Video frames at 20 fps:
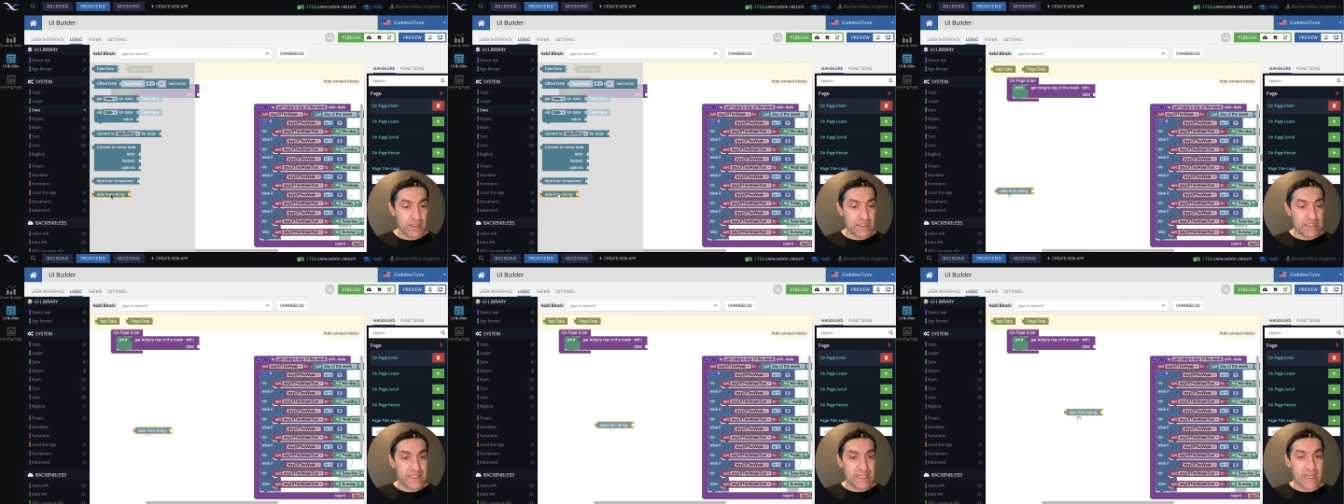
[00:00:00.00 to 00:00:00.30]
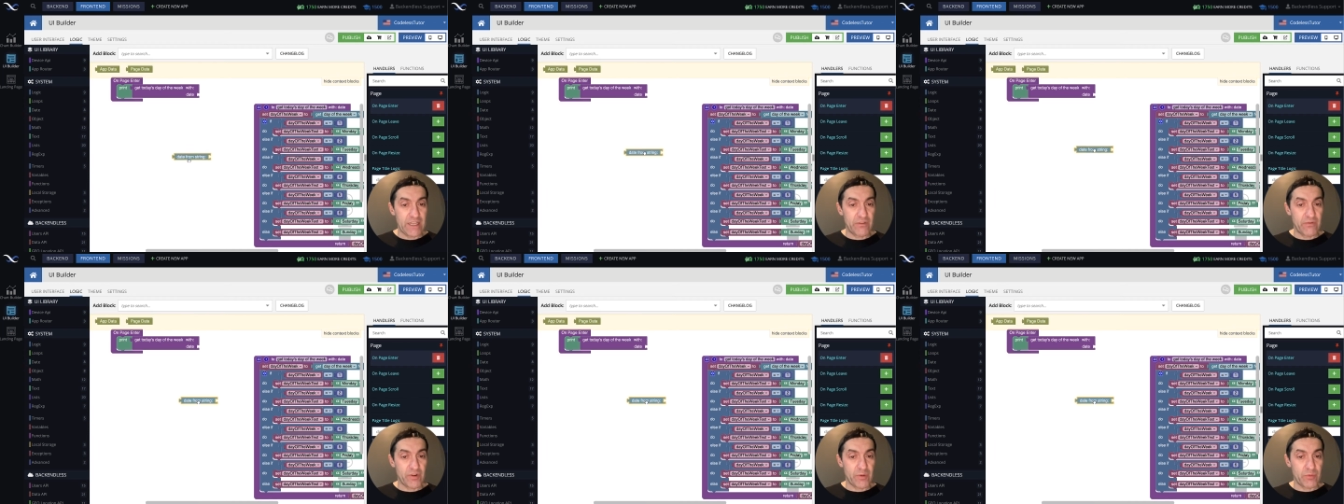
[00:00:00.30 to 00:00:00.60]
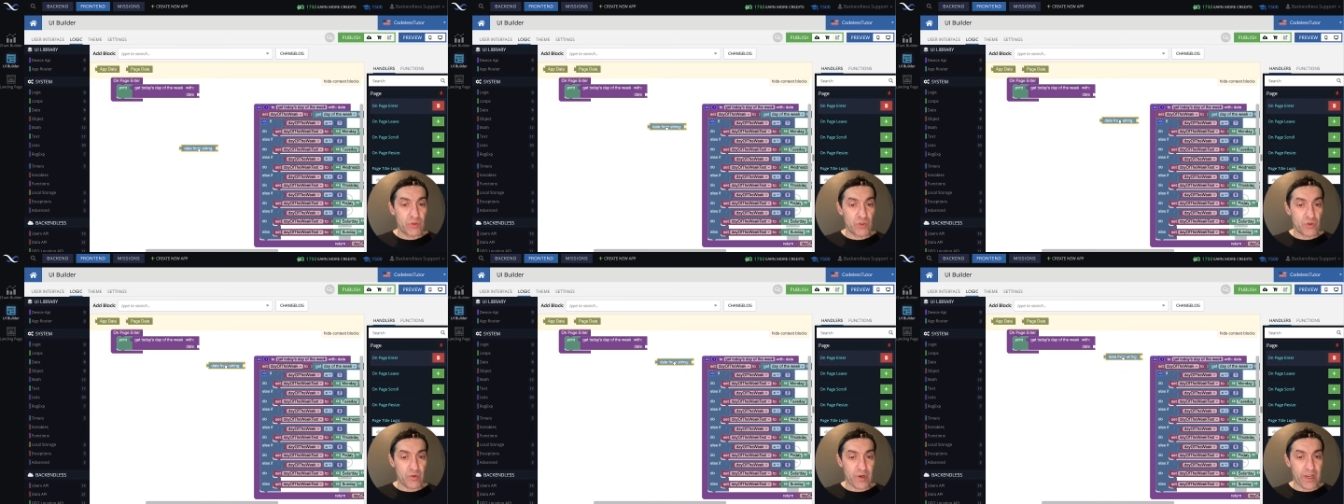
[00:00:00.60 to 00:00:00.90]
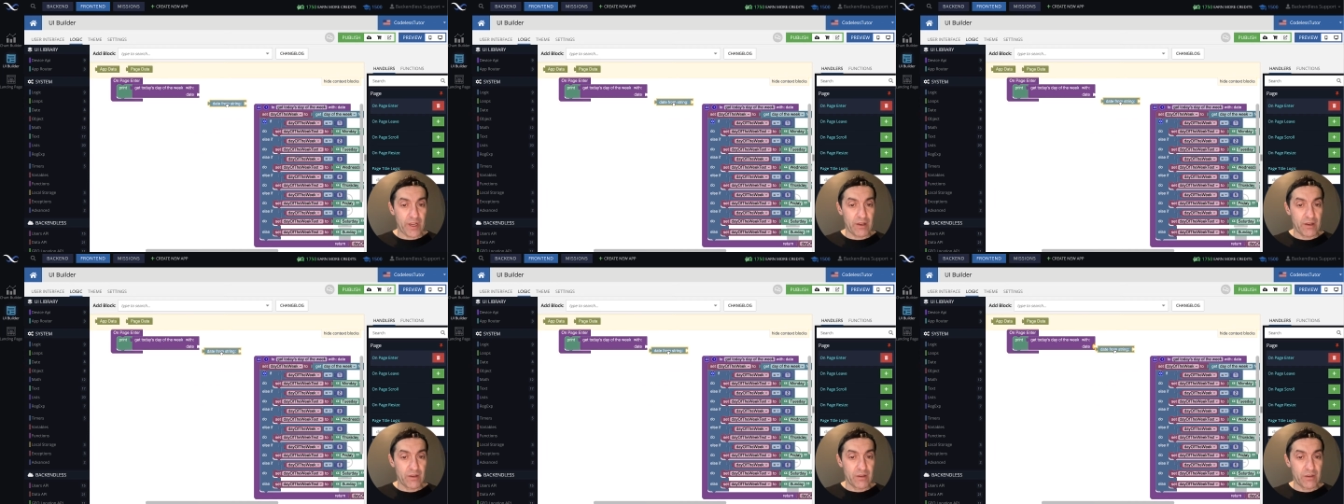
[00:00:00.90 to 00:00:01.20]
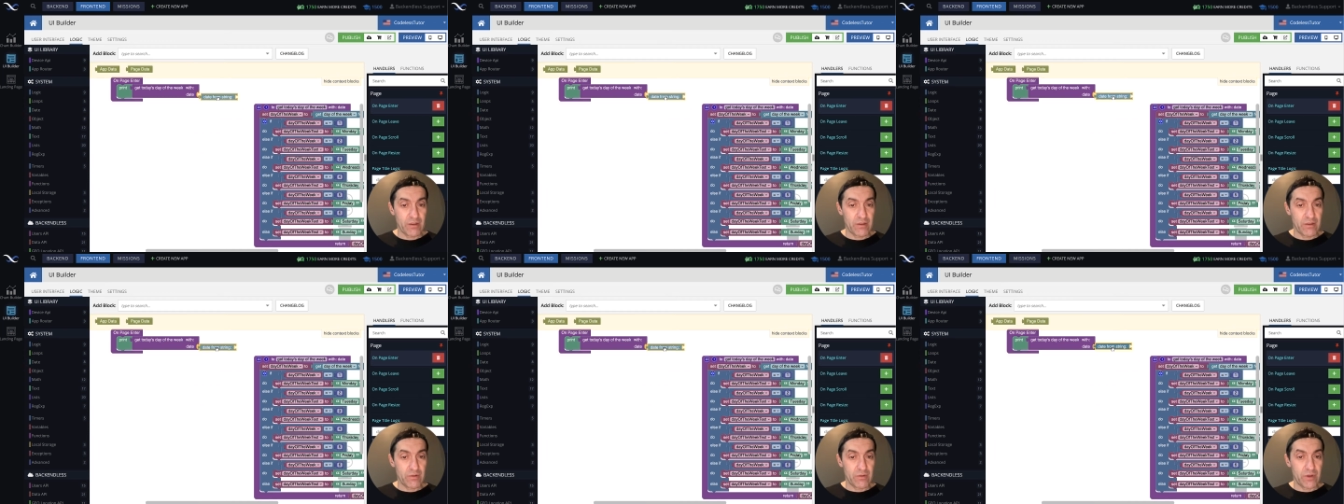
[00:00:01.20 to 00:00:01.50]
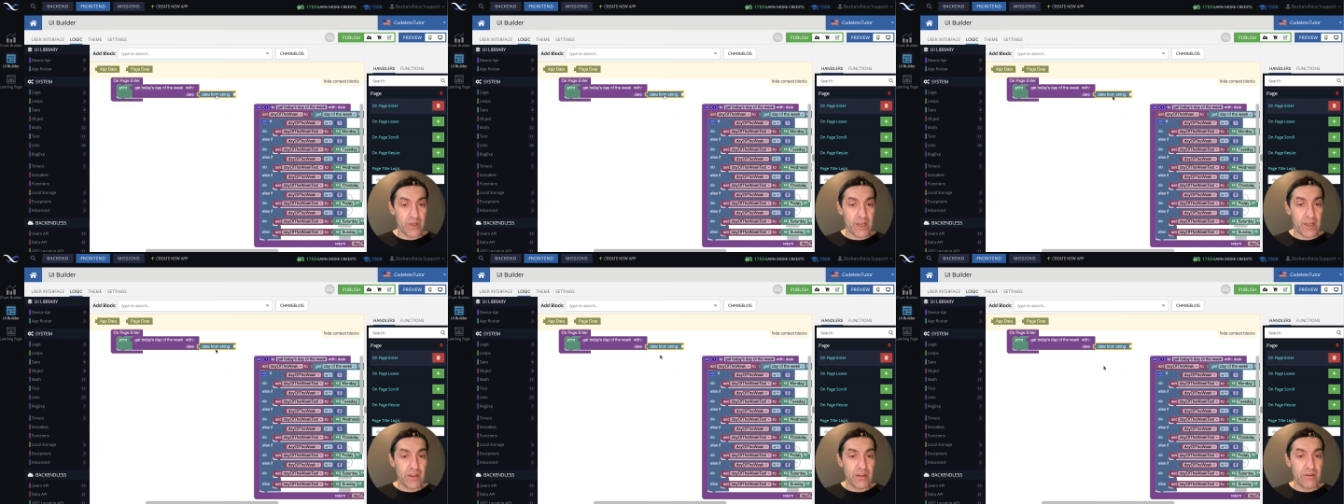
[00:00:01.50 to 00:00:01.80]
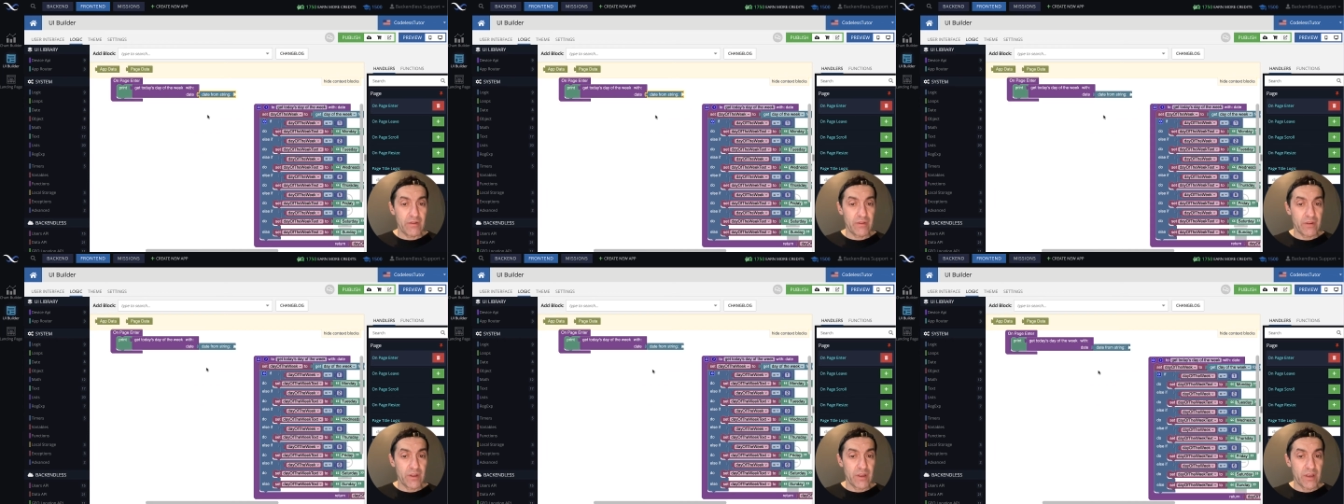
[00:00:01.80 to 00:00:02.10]
date from string. Okay.
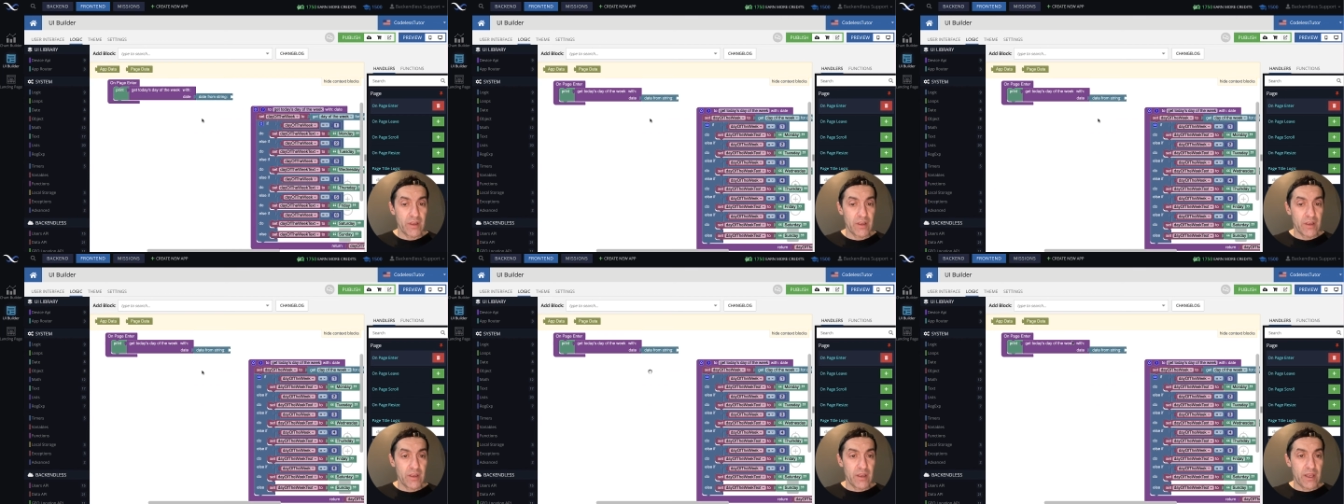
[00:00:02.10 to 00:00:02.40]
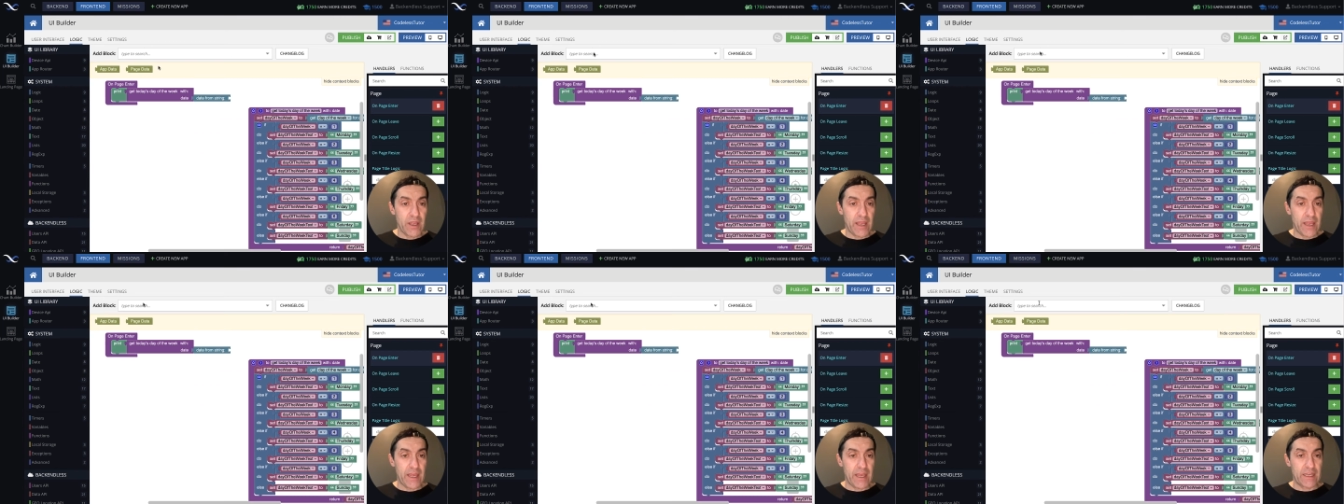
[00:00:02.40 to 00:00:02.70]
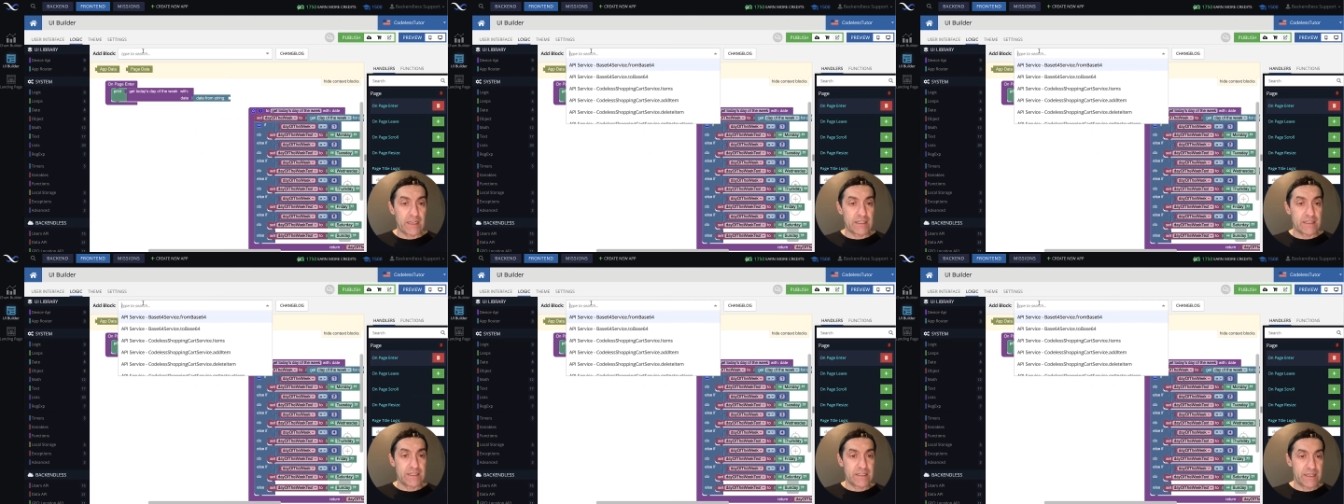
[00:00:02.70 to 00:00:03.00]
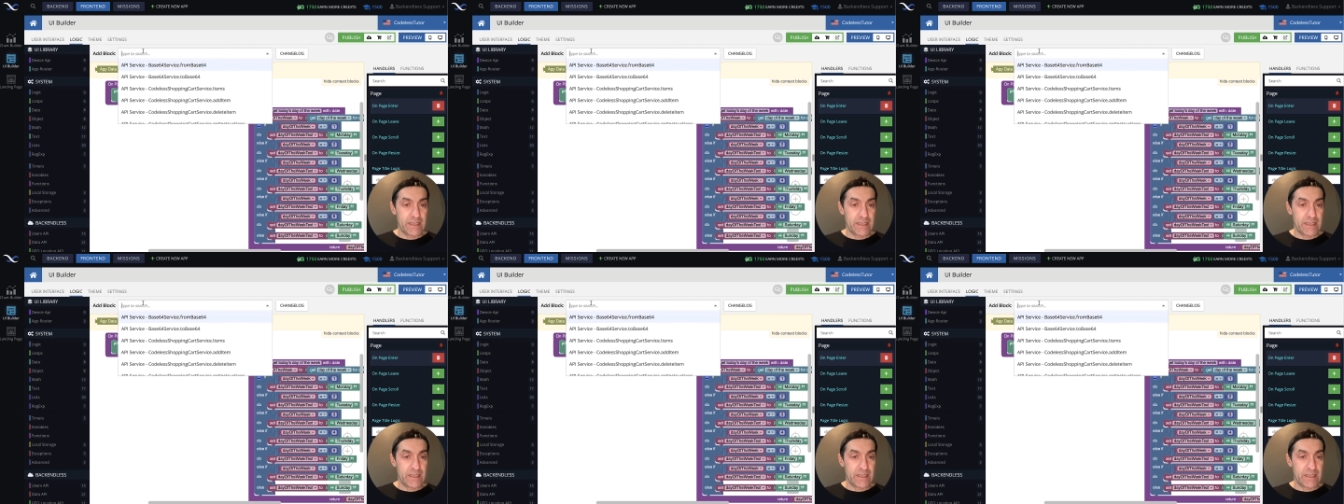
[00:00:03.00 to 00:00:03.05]
And